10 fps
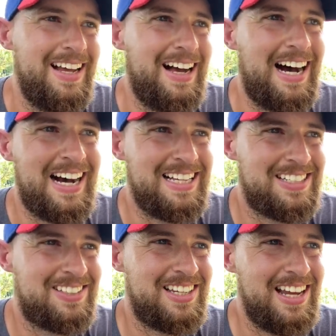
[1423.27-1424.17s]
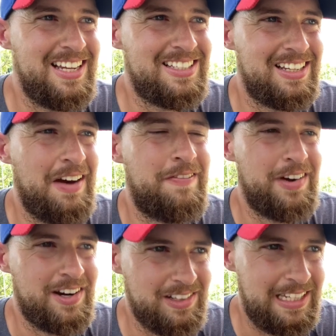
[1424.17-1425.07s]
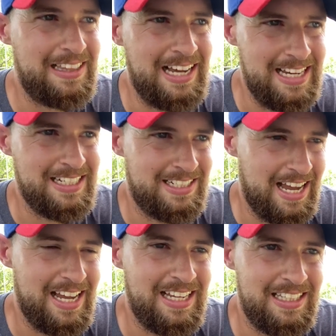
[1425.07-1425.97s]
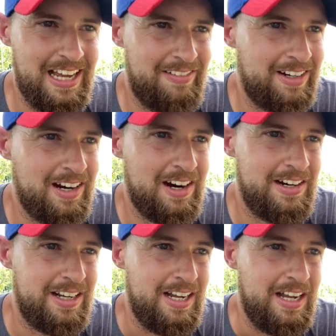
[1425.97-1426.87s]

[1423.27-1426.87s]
So today's a fairly light day in that regard.